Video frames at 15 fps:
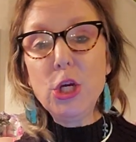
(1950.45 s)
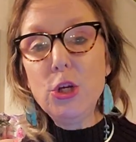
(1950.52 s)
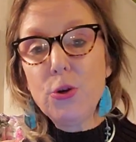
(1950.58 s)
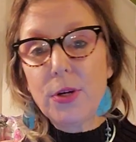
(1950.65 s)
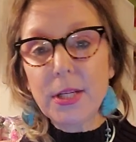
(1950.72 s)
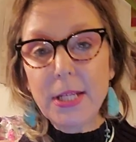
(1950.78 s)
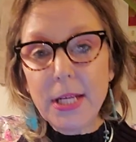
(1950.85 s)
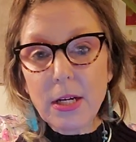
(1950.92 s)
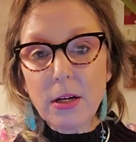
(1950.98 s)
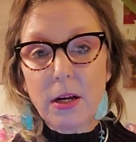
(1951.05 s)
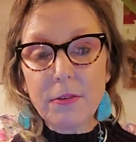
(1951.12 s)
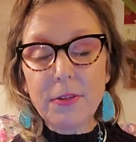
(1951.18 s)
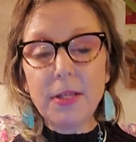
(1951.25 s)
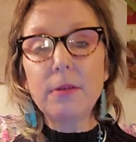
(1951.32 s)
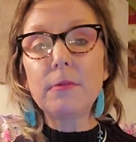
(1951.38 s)
You can hear
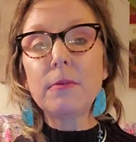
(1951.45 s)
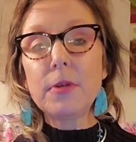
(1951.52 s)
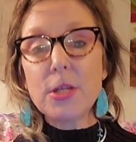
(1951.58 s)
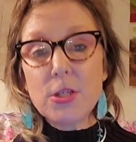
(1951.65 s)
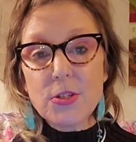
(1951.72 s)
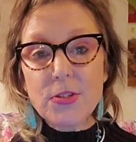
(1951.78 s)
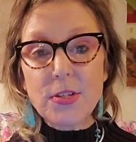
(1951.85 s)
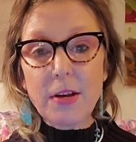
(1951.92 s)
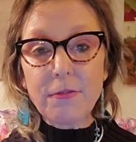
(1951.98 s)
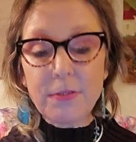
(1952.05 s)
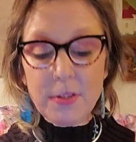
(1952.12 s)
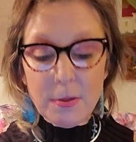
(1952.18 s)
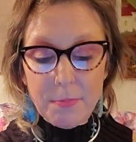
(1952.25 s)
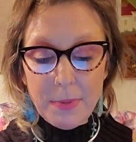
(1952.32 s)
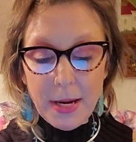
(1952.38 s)
all the
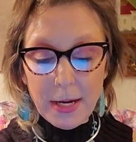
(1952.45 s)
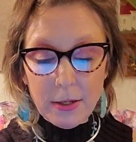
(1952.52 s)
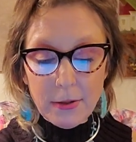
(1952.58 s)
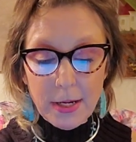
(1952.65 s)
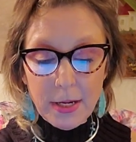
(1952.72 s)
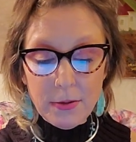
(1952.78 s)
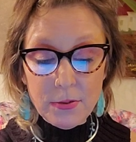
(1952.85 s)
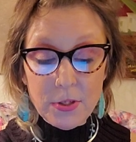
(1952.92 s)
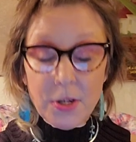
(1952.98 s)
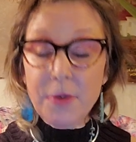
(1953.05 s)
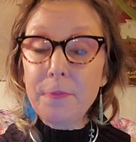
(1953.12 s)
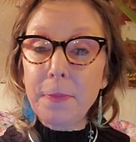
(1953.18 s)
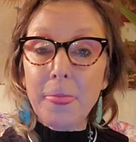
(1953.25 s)
stuff in the background.